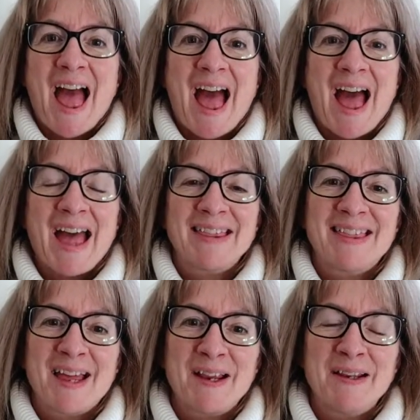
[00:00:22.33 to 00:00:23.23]
and
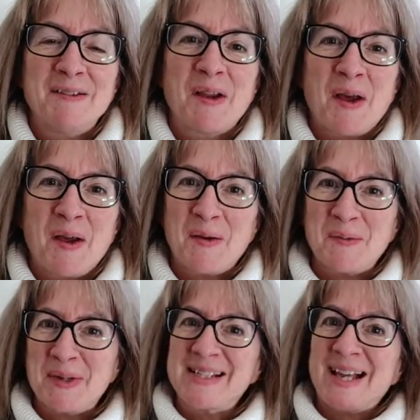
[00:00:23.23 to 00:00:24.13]
then we
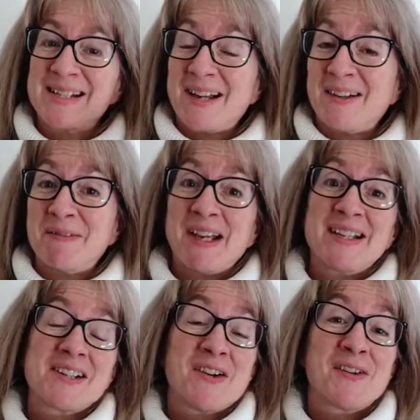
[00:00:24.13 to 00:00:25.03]
sat down and we
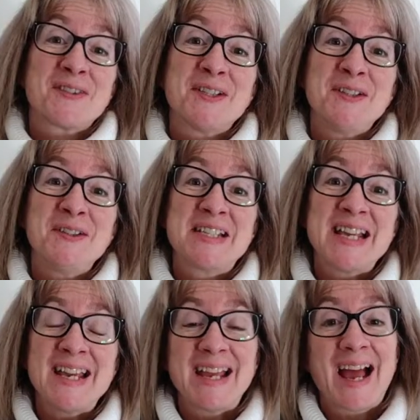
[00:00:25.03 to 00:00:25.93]
had afternoon
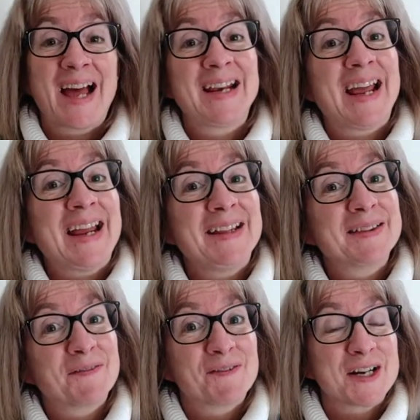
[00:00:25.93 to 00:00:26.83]
tea and ate the
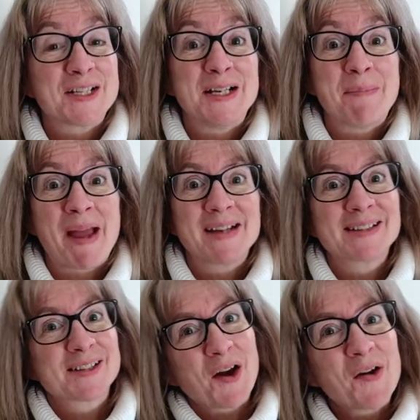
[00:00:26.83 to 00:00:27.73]
freshly baked
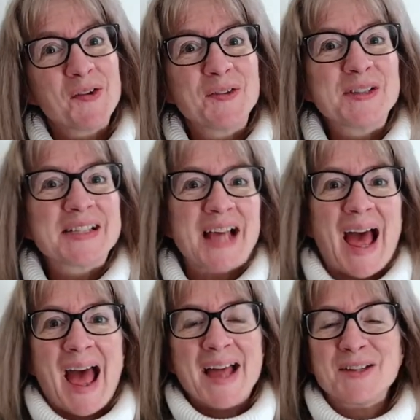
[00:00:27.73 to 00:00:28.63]
scones
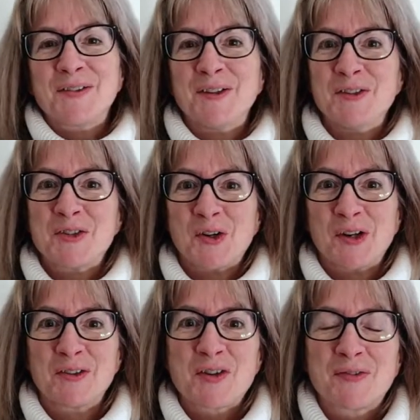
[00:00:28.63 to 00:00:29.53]
and a few
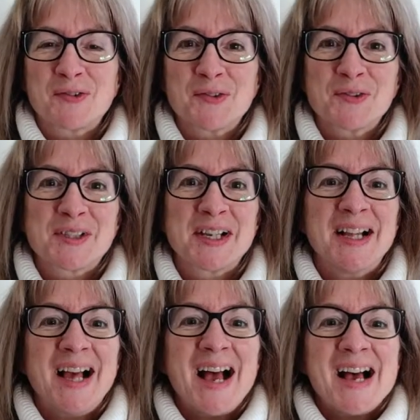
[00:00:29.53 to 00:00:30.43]
chocolate truffles.
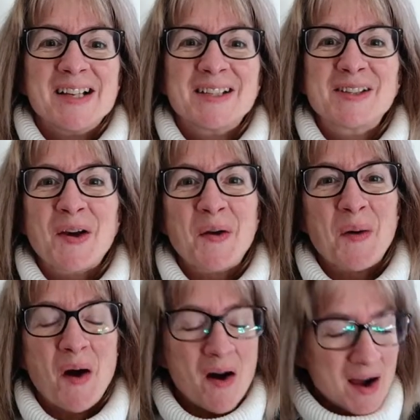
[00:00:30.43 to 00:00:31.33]
So
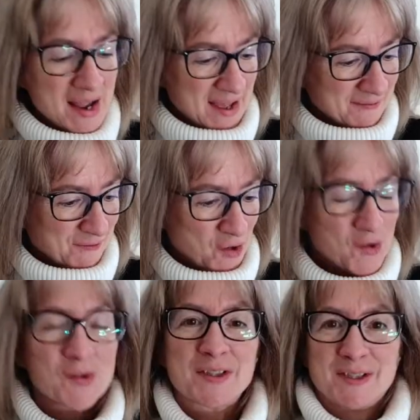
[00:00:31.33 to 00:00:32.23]
I have
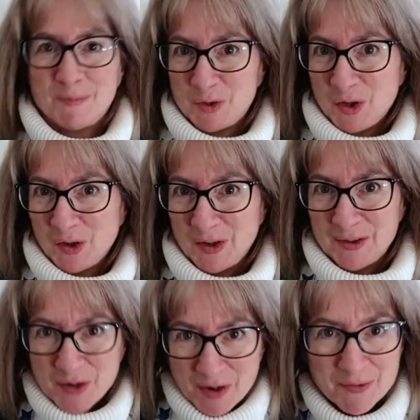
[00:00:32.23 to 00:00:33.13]
got some chocolate
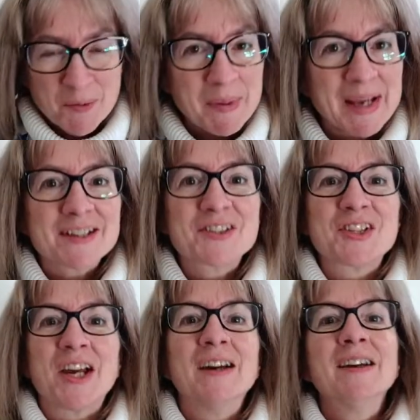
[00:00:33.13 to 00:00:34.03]
truffle
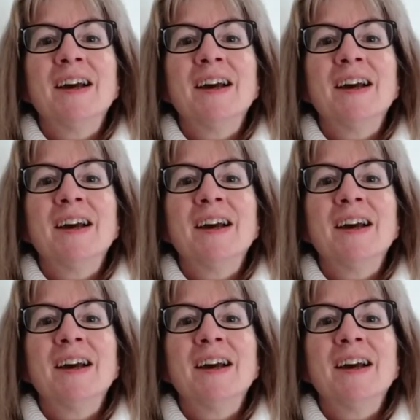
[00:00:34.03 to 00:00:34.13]
mixture